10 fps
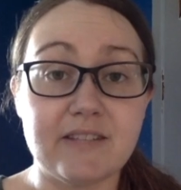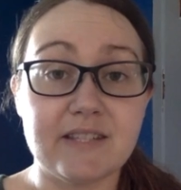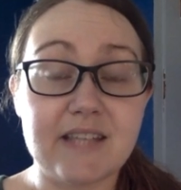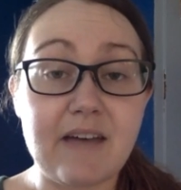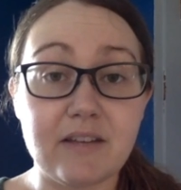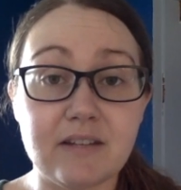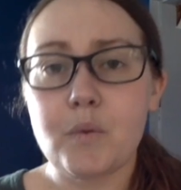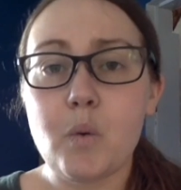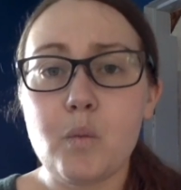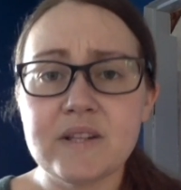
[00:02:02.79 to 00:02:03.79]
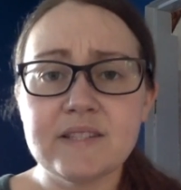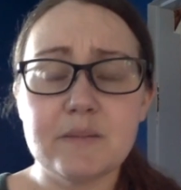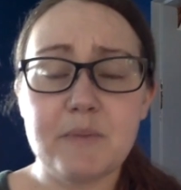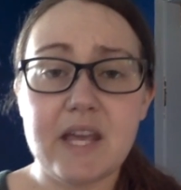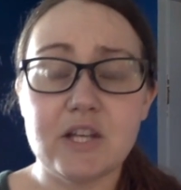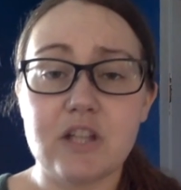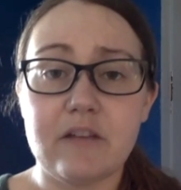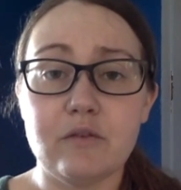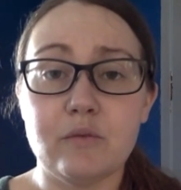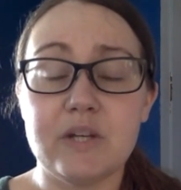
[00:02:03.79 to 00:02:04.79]
and 7. Once the pH
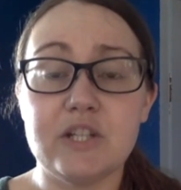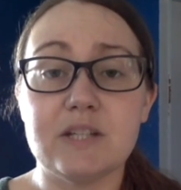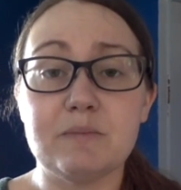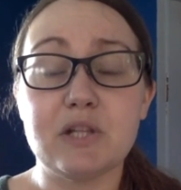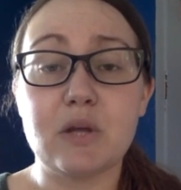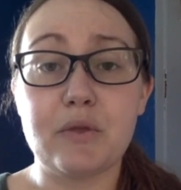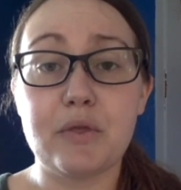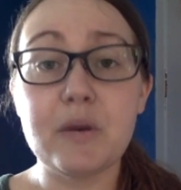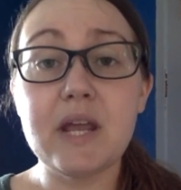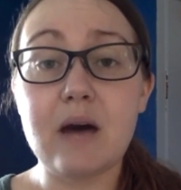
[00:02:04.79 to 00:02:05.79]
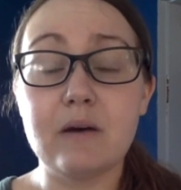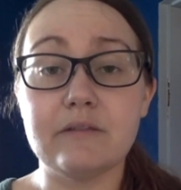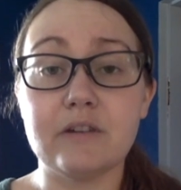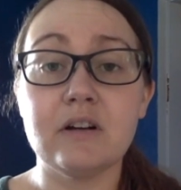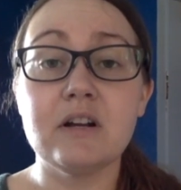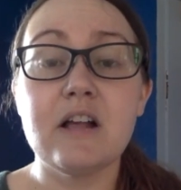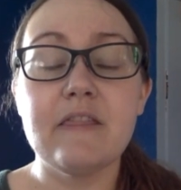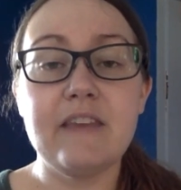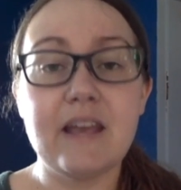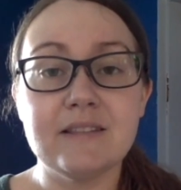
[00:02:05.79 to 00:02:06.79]
level reaches below 3, however,
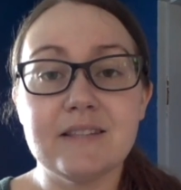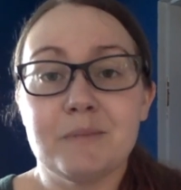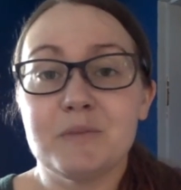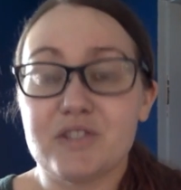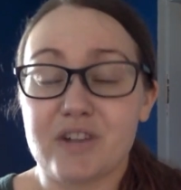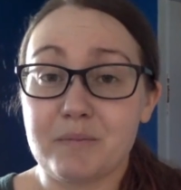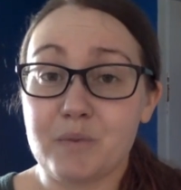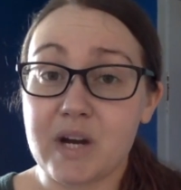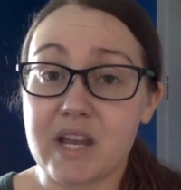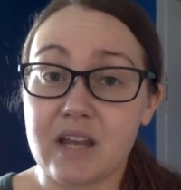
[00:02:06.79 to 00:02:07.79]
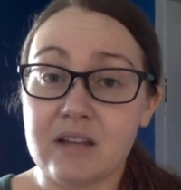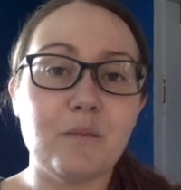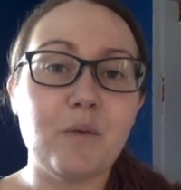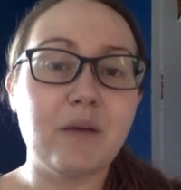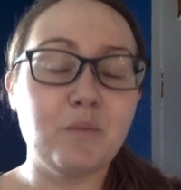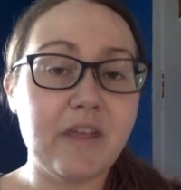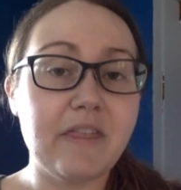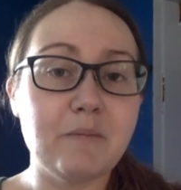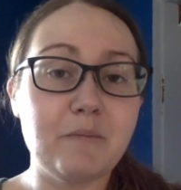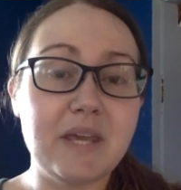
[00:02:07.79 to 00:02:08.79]
the enzymes stop working, and with
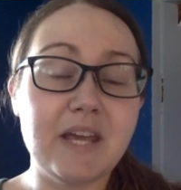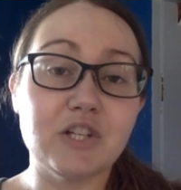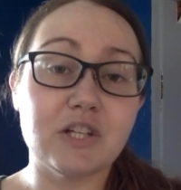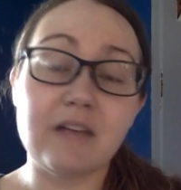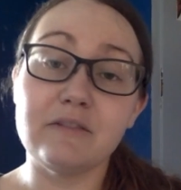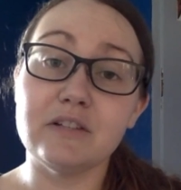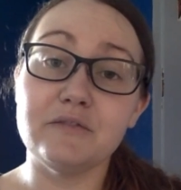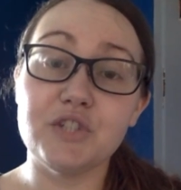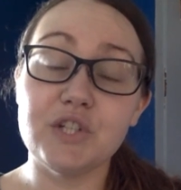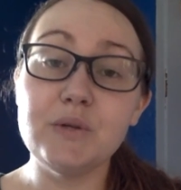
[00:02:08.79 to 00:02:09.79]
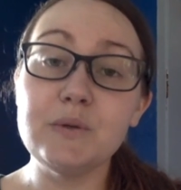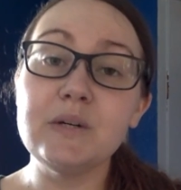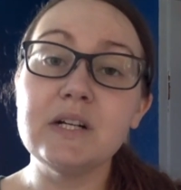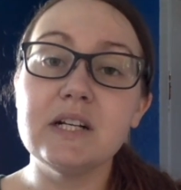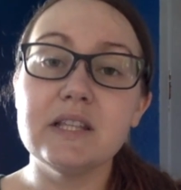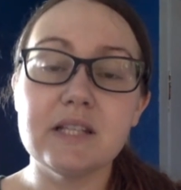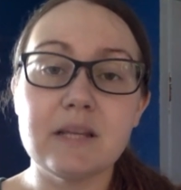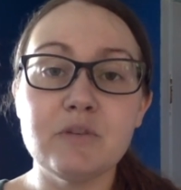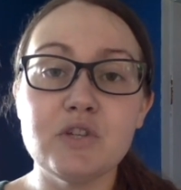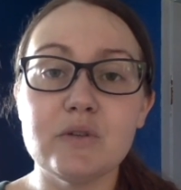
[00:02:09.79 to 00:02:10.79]
a pH level of 2, the
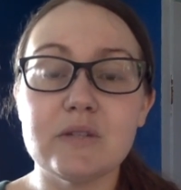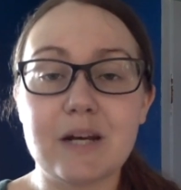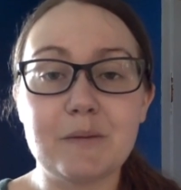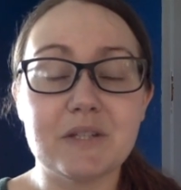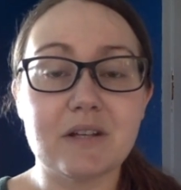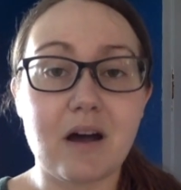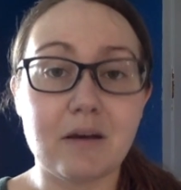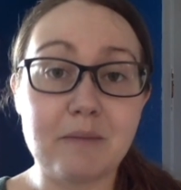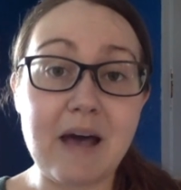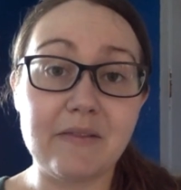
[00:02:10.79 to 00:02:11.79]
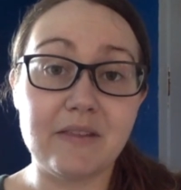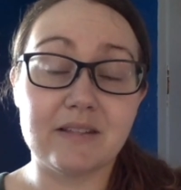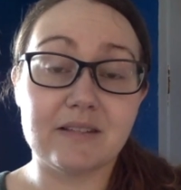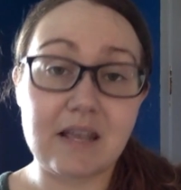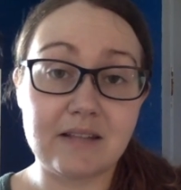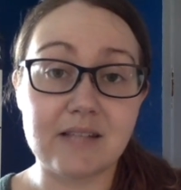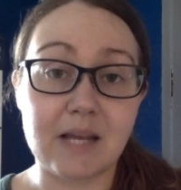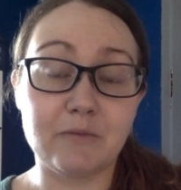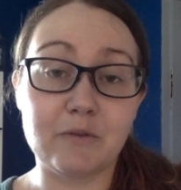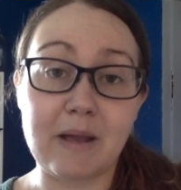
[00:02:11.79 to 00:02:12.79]
lemon juice helps to combat this
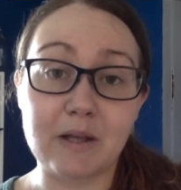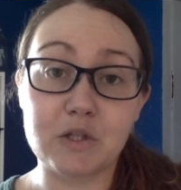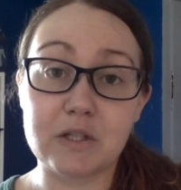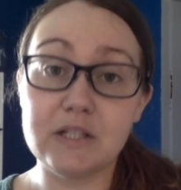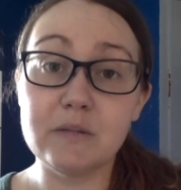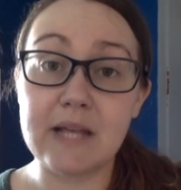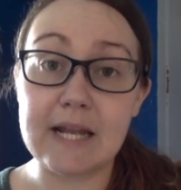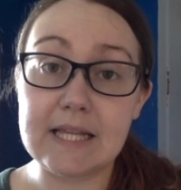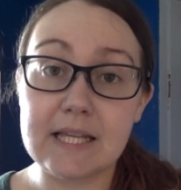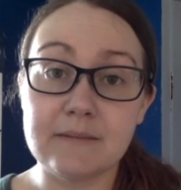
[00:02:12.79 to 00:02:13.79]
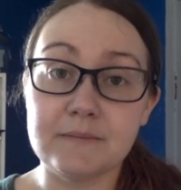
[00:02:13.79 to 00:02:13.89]
enzyme from actually doing anything.